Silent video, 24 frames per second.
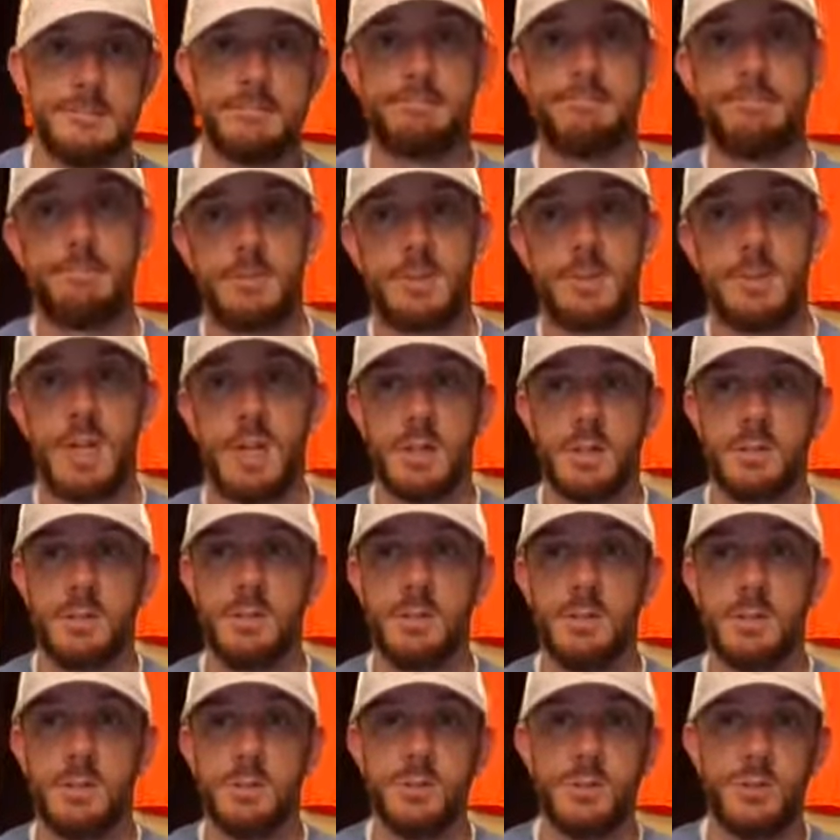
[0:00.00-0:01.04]
It's not
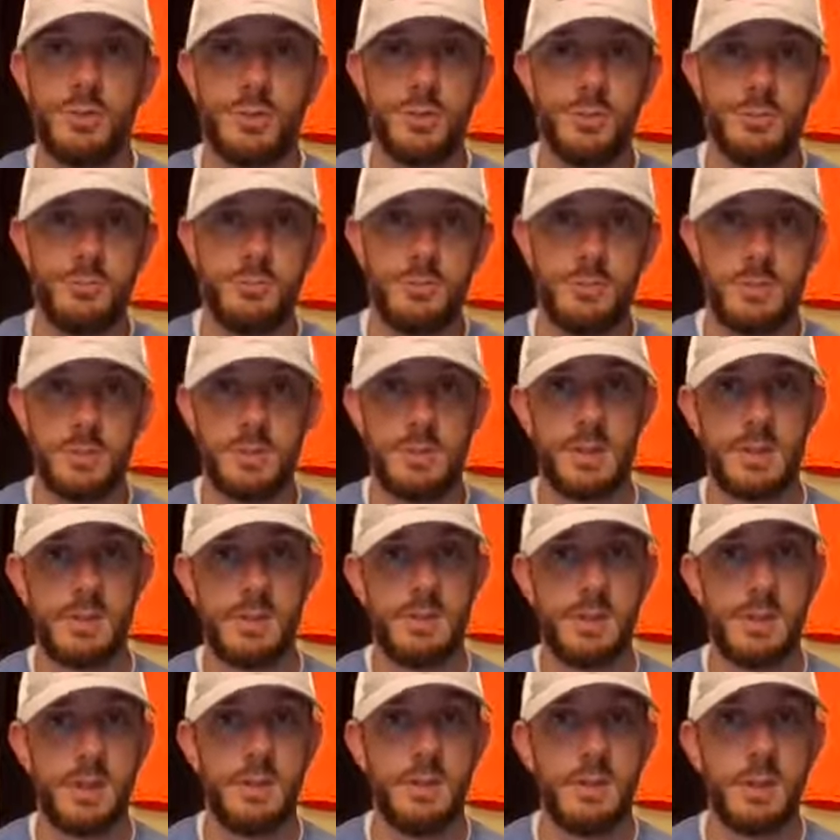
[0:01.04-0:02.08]
till June
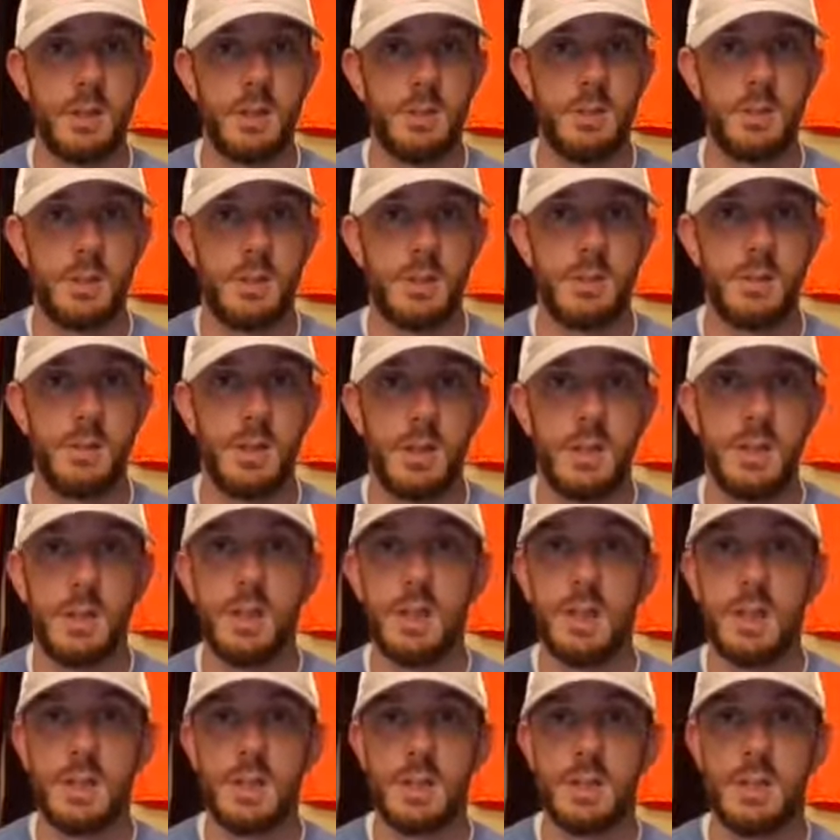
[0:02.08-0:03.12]
16th I go to Kentucky
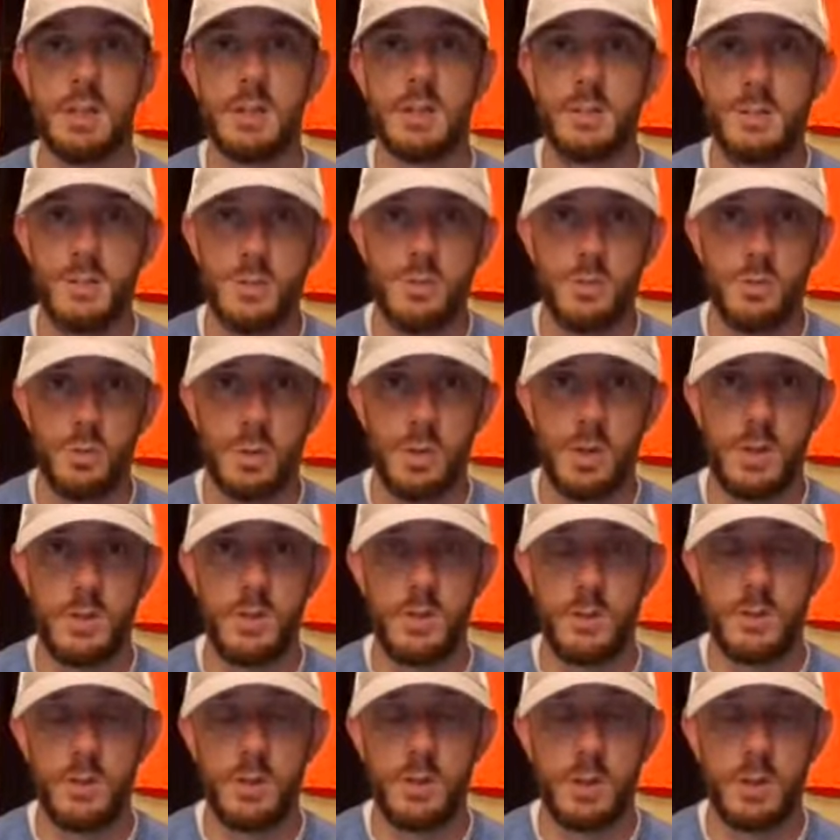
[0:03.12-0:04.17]
Lake, and then June
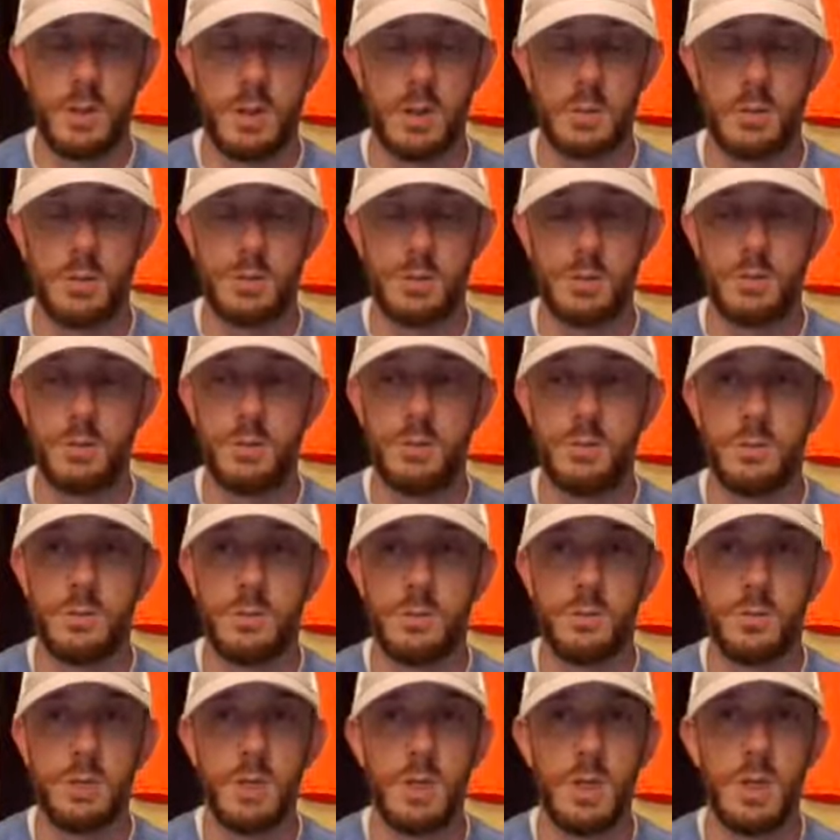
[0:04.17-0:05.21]
23rd I go to
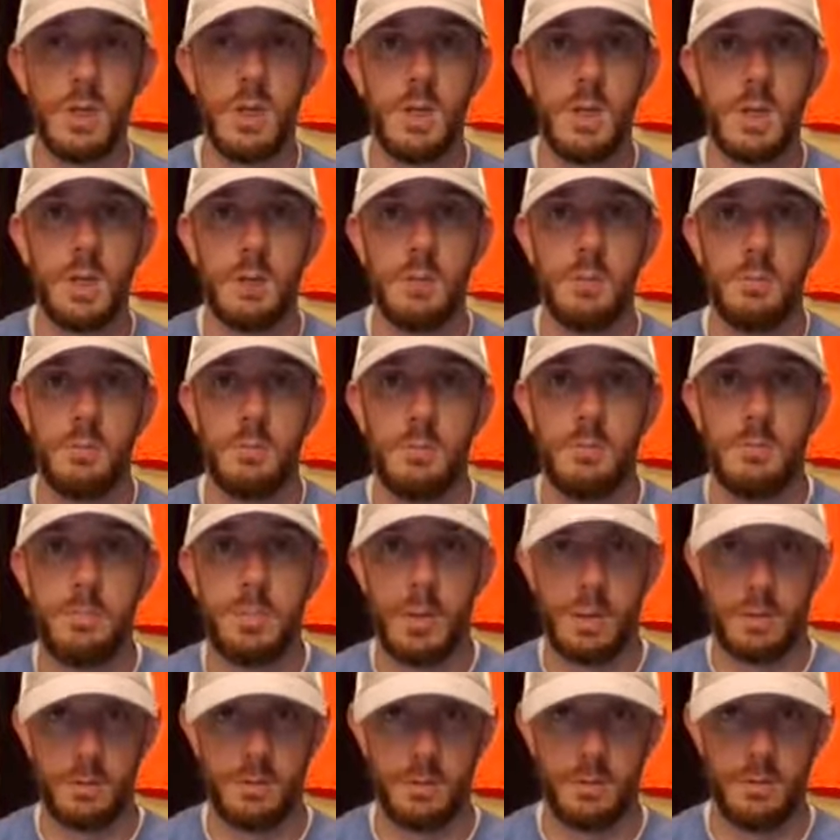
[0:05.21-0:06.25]

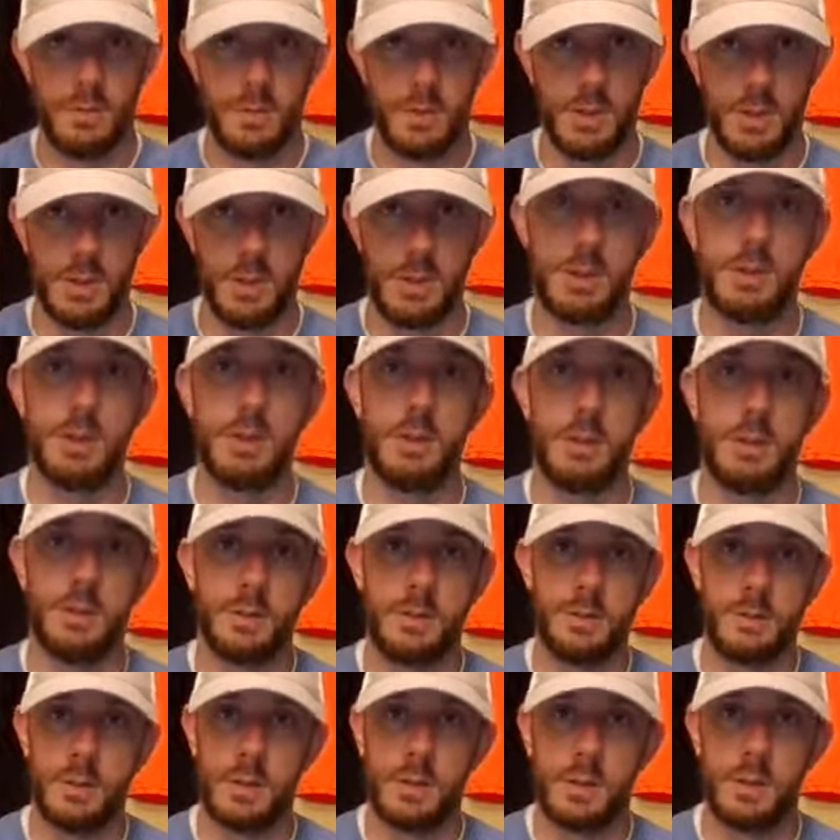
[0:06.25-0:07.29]
Barren River Lake in
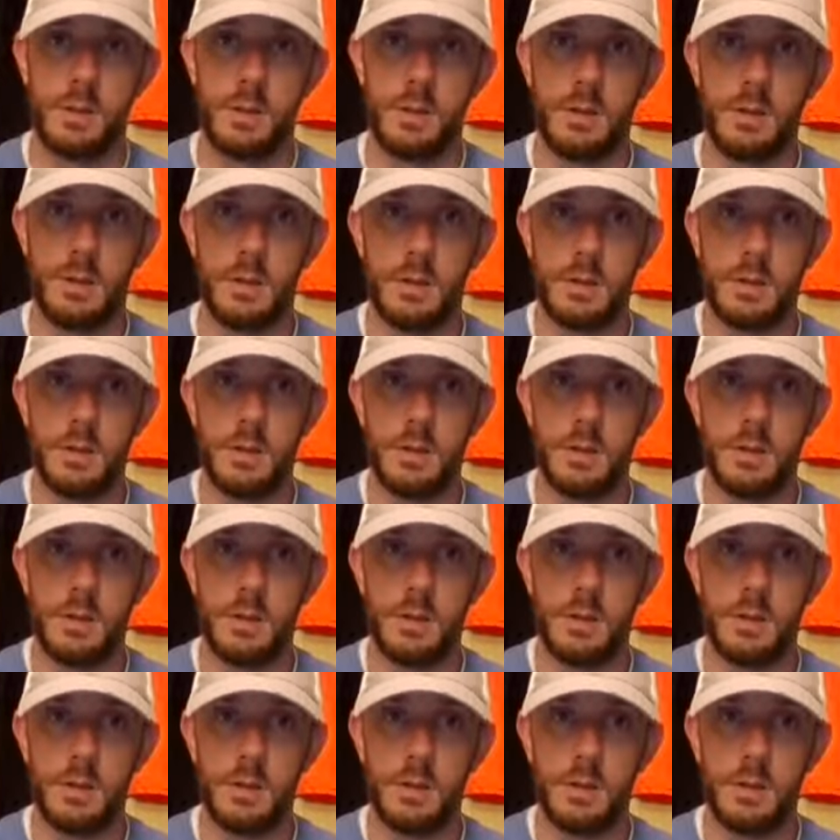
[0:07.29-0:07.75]
Kentucky.